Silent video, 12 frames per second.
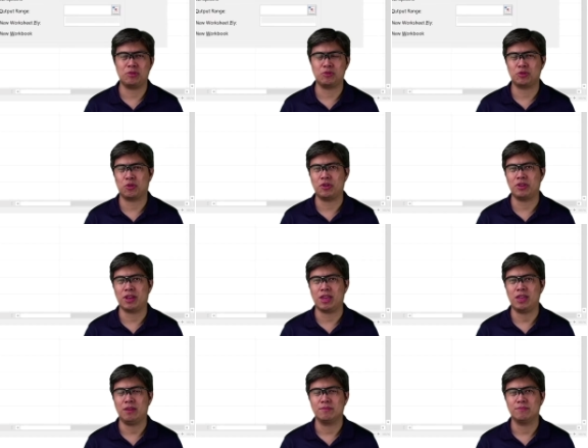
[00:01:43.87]
to store
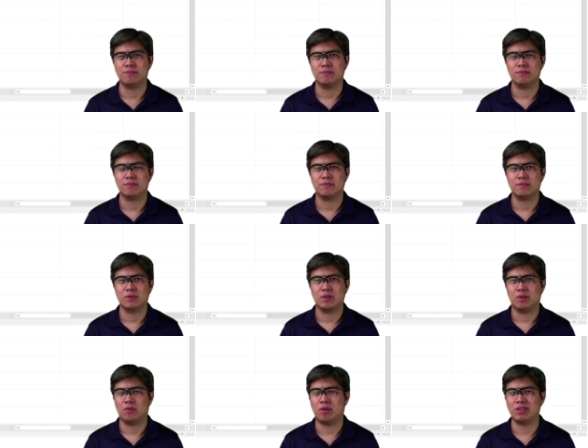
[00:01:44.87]
3.
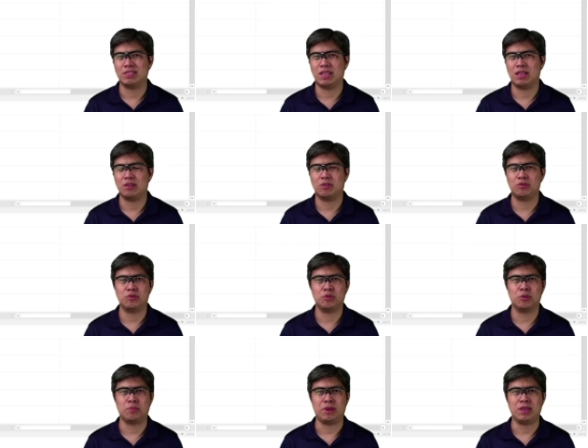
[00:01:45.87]
Once done, go to
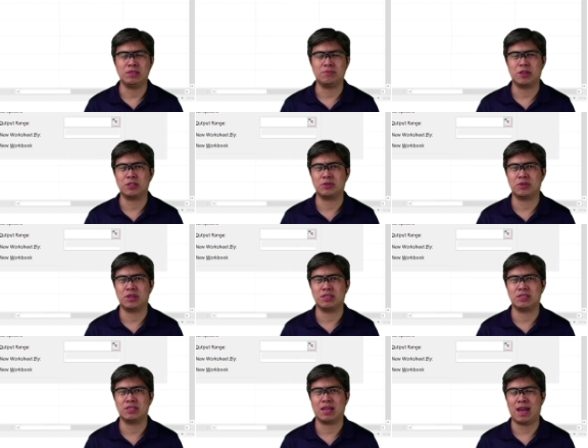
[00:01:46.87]
groupings, make sure
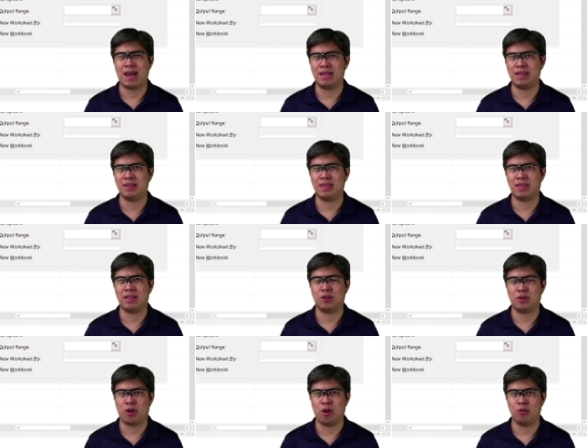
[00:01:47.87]
it's highlighting
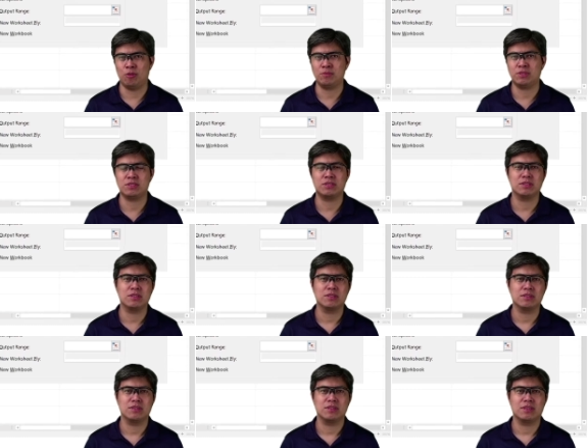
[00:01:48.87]
columns.
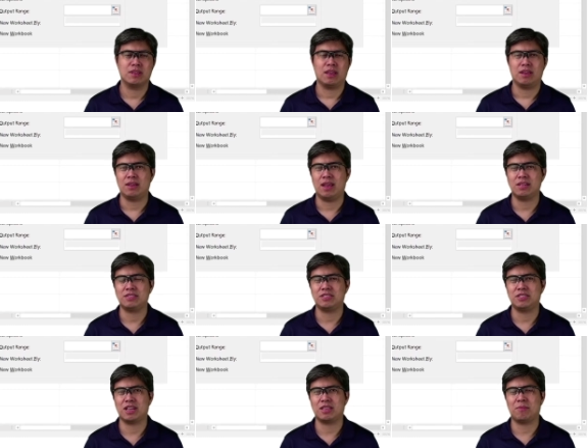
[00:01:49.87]
Next is
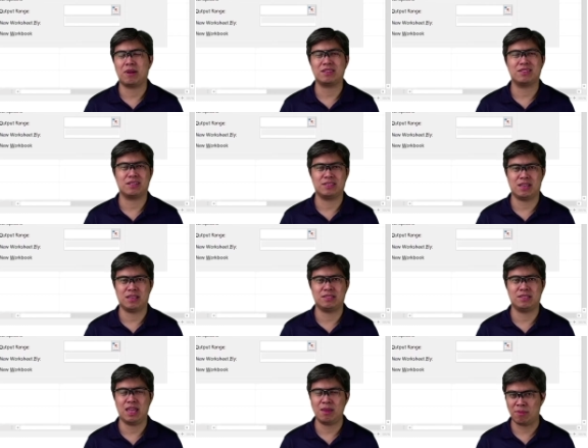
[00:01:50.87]
check the box that says
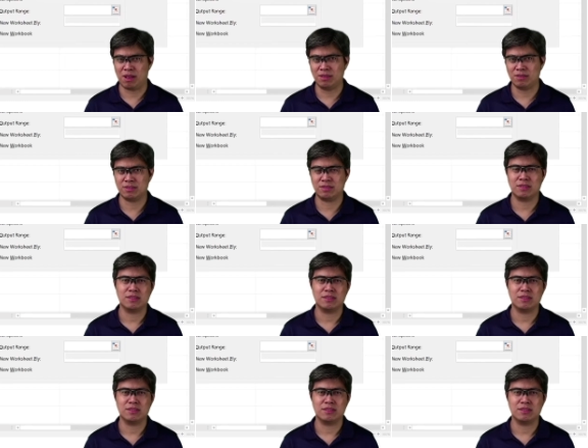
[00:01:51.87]
labels.